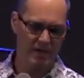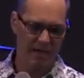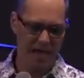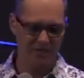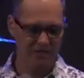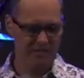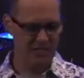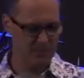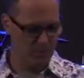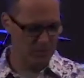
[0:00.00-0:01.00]
How's this
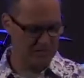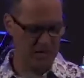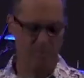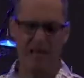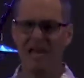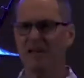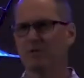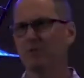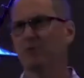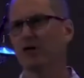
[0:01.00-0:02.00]
testimony sound? My life's been
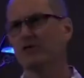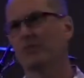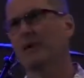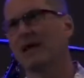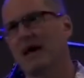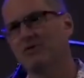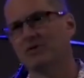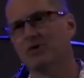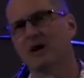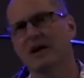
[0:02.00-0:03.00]
perfect. My life's
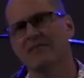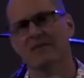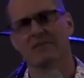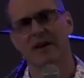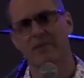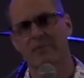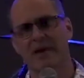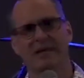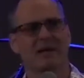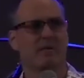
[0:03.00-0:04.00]
great. I've never had a bad
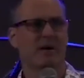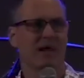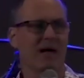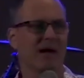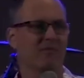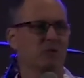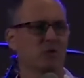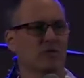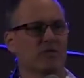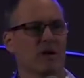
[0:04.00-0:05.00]
day in my life. Do you want
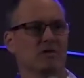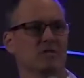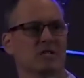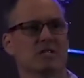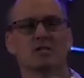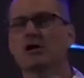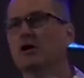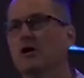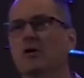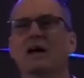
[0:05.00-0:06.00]
to follow Jesus? No, no,
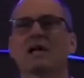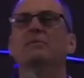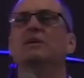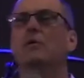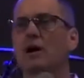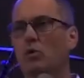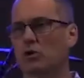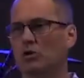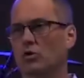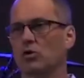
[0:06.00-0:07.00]
no. Let me tell you what I went
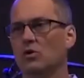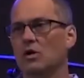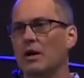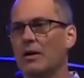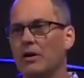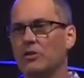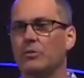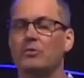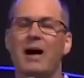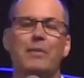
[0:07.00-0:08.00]
through. The
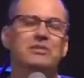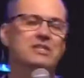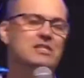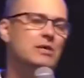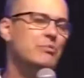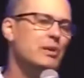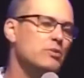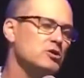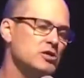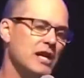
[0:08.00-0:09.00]
Bible says that people are
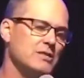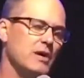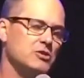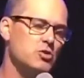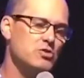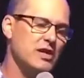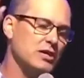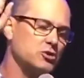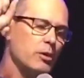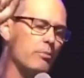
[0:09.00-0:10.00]
changed by two things,
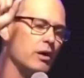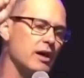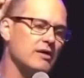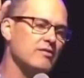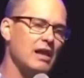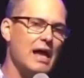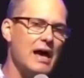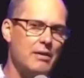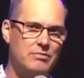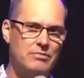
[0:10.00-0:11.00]
the blood of the
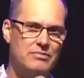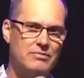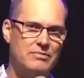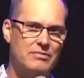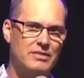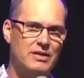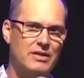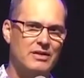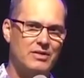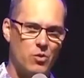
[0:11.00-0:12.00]
Lamb,
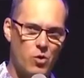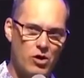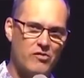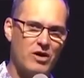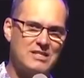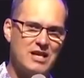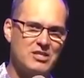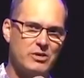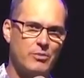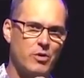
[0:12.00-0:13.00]
the word of our
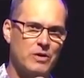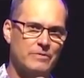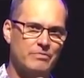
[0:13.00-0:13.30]
testimony.